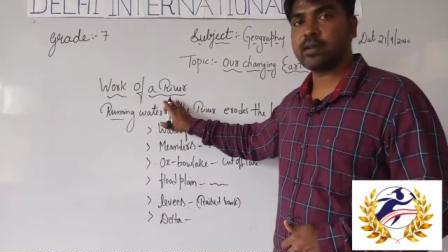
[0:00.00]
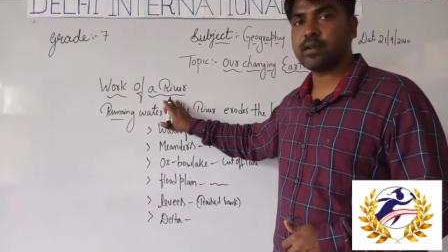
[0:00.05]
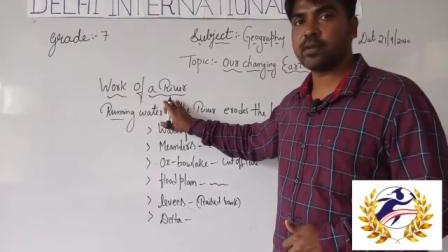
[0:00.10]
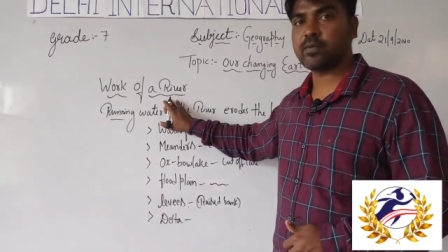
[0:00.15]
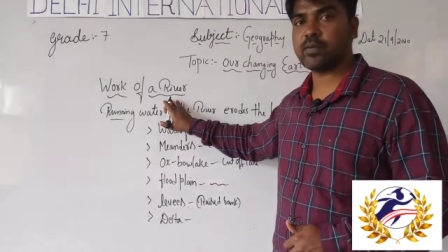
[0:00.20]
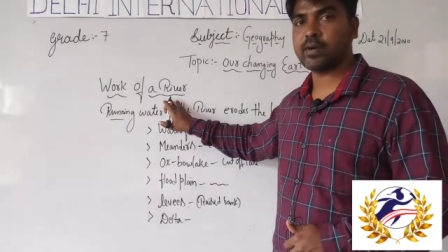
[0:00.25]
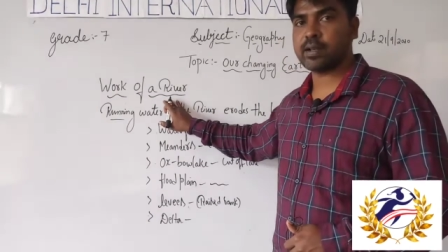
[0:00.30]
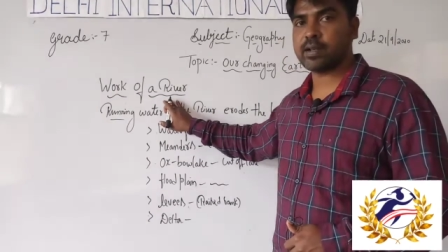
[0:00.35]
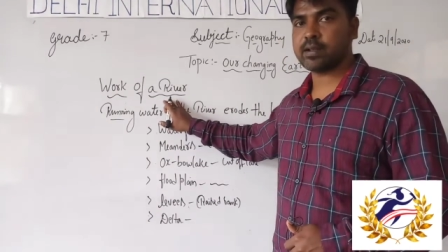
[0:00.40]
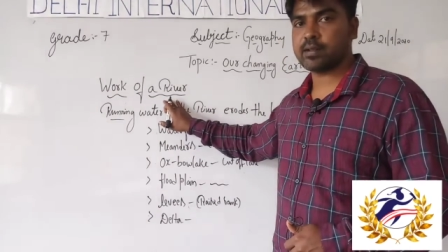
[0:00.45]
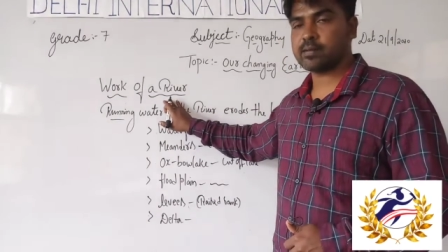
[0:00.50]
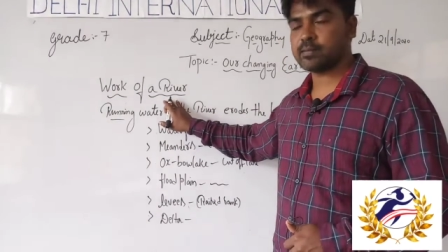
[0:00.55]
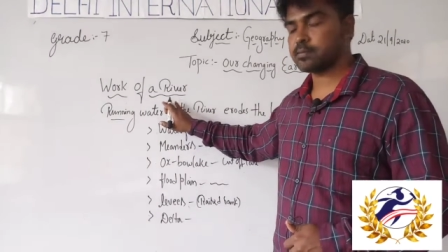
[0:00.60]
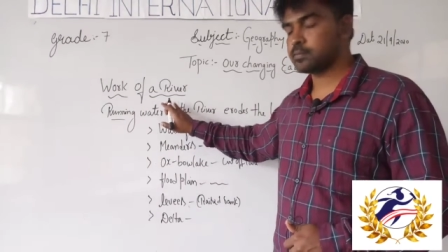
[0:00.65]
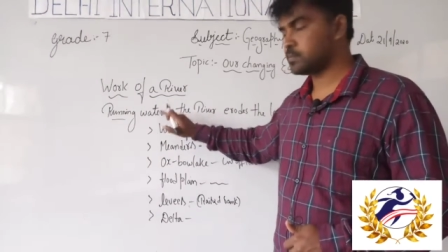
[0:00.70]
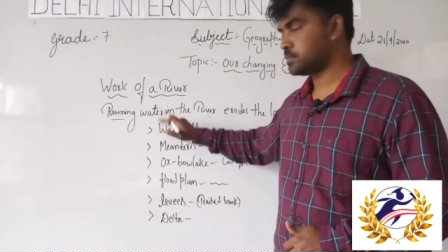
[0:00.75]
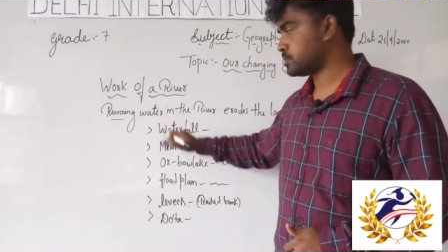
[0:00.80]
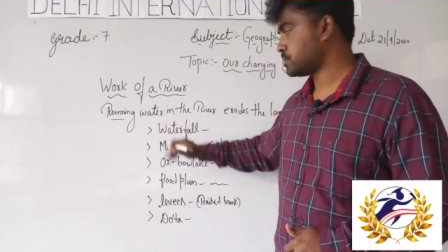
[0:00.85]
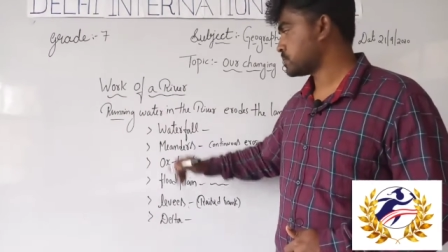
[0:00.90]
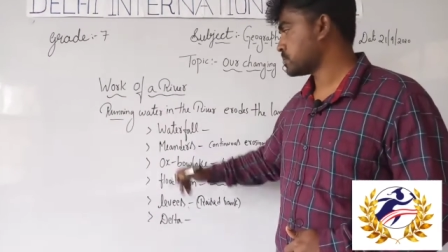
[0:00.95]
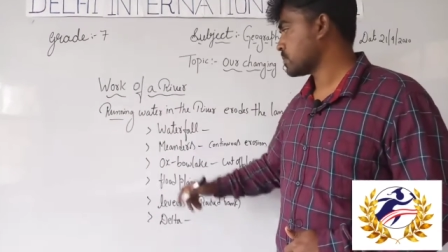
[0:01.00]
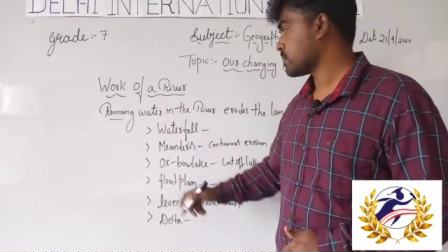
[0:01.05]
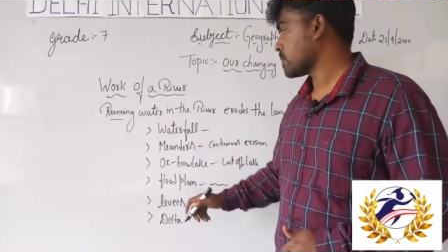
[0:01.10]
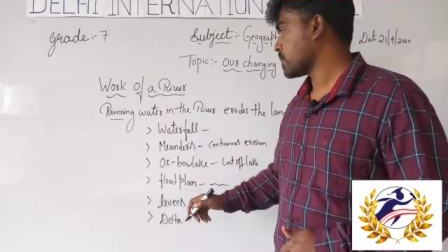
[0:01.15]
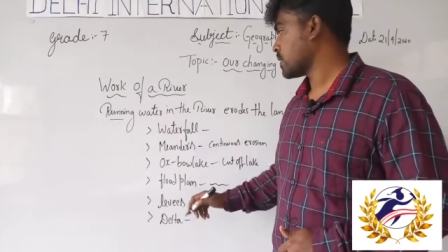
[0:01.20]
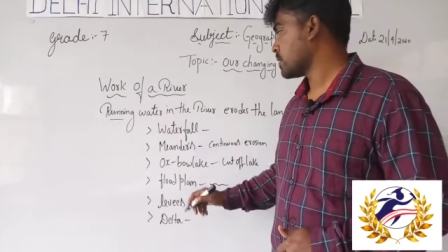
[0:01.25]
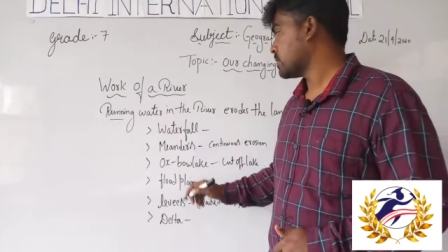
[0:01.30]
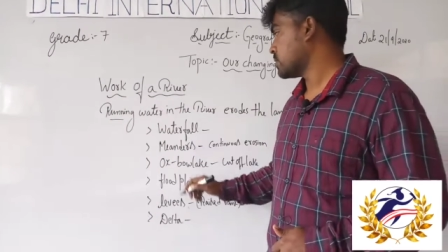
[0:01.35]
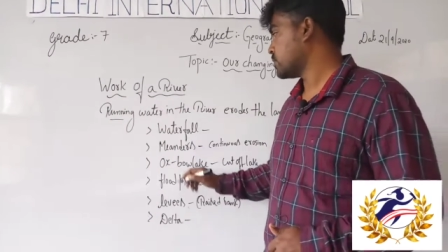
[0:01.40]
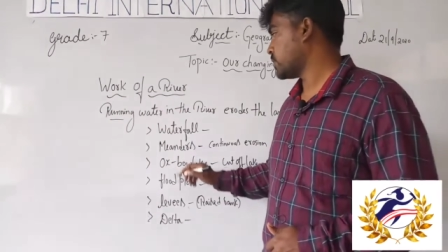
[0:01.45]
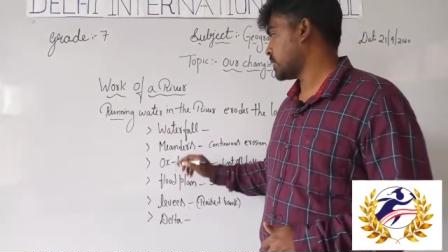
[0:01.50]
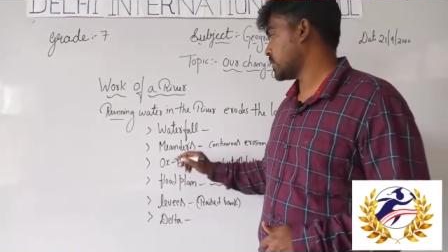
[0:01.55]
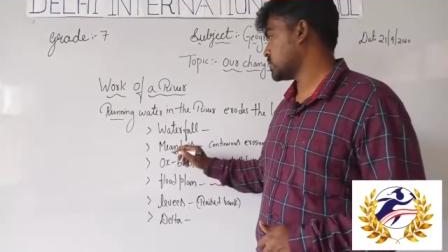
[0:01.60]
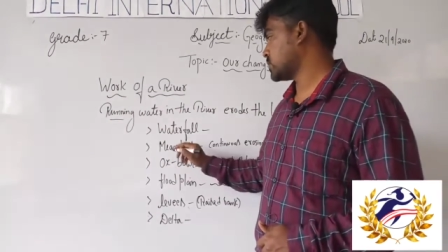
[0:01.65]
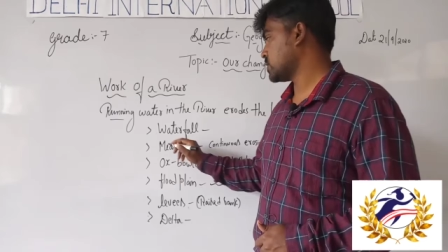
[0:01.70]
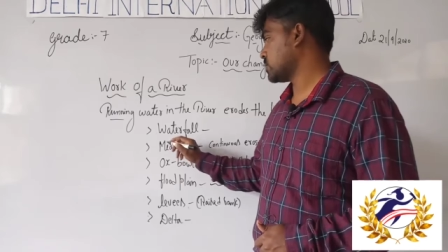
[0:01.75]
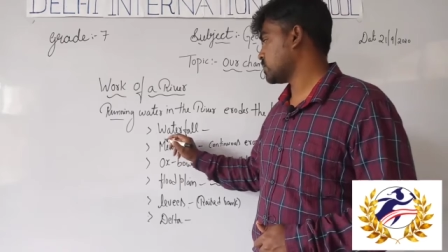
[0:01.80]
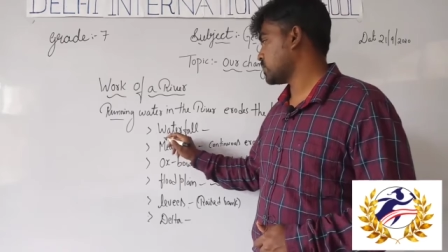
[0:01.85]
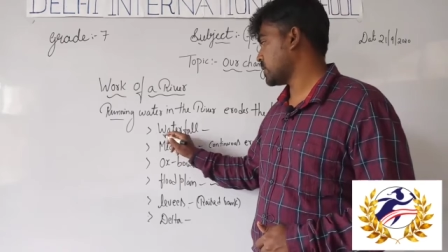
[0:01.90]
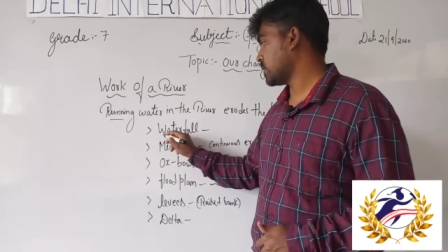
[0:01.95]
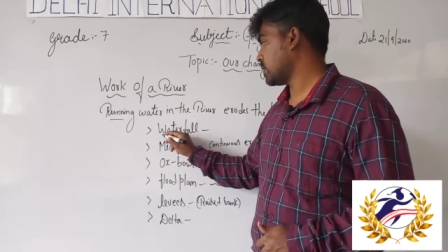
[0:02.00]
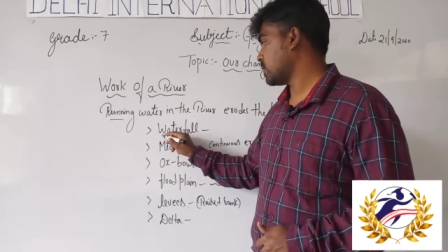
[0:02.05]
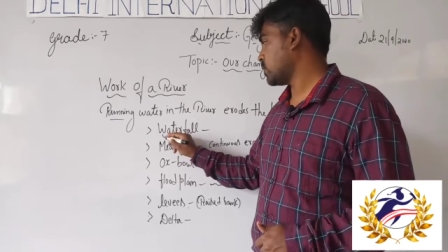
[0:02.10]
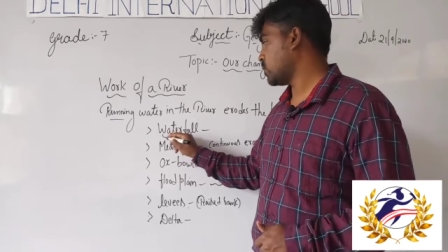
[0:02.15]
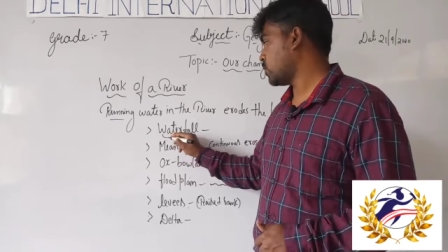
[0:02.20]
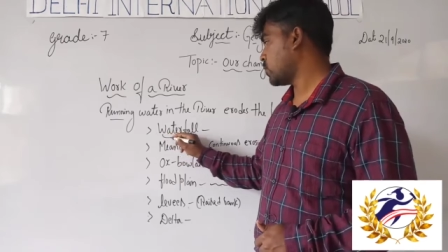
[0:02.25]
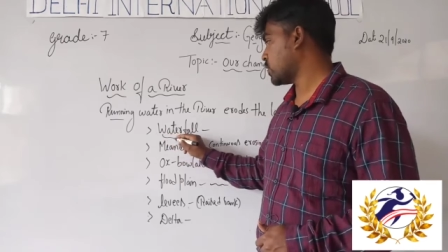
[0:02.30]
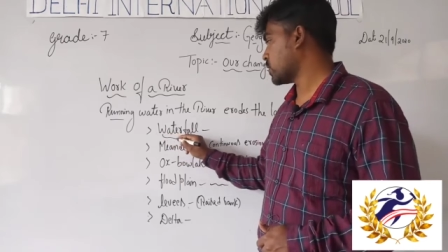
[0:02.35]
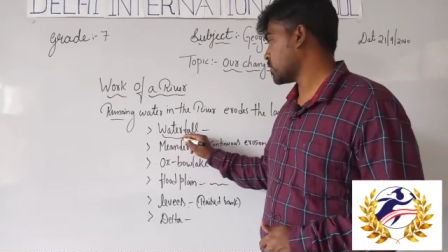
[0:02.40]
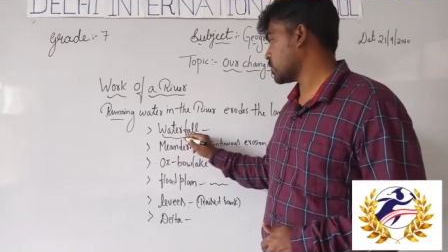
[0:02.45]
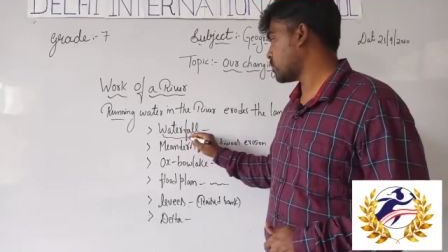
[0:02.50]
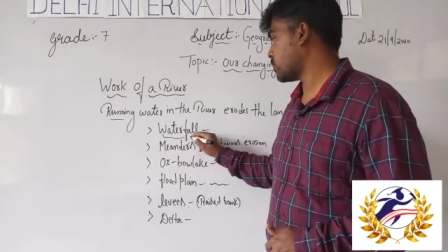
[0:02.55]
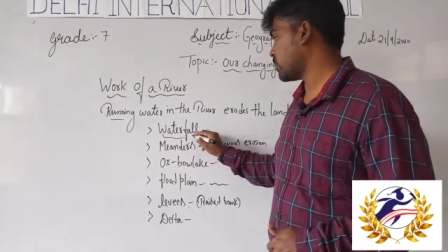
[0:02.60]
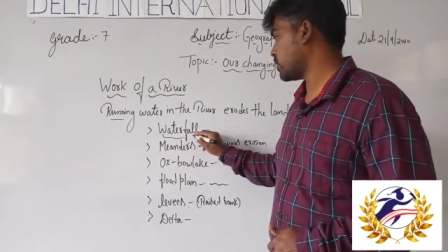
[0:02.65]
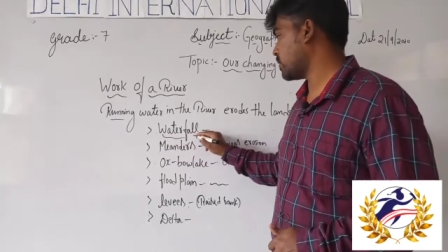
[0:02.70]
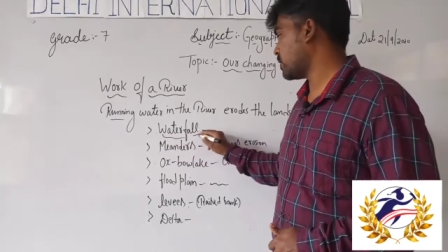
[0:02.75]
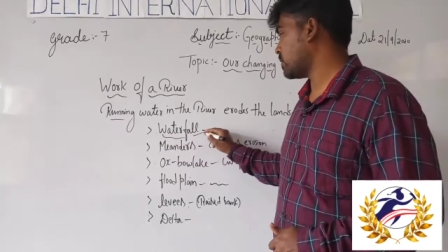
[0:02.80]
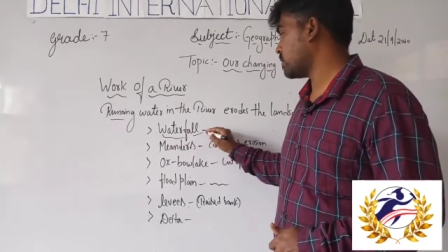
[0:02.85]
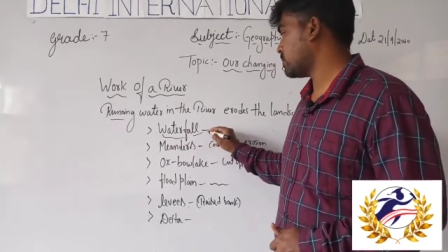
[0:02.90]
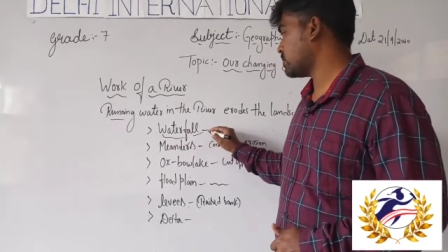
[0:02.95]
river. For example, waterfall.